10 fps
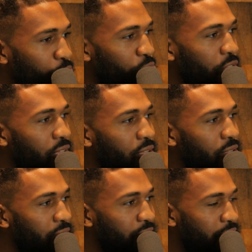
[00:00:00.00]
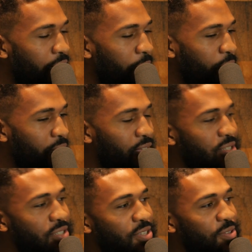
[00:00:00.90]
3 top
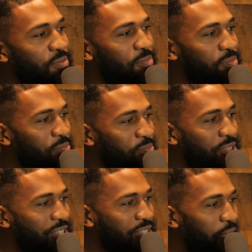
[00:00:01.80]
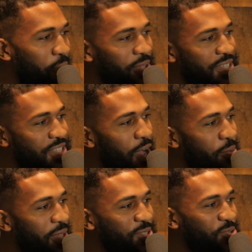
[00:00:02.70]
picks,
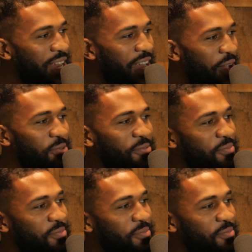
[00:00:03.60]
stock picks right now?